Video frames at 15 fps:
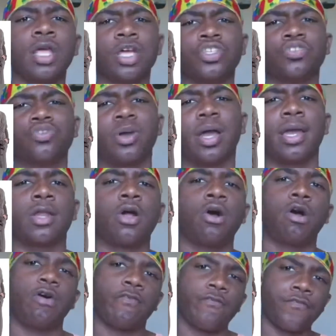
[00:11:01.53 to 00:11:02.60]
dried
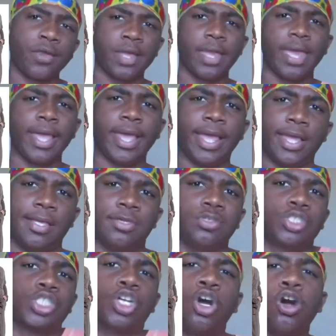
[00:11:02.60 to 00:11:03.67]
off, and you
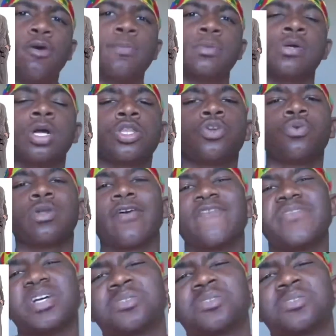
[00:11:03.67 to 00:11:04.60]
just home on, you wanna feel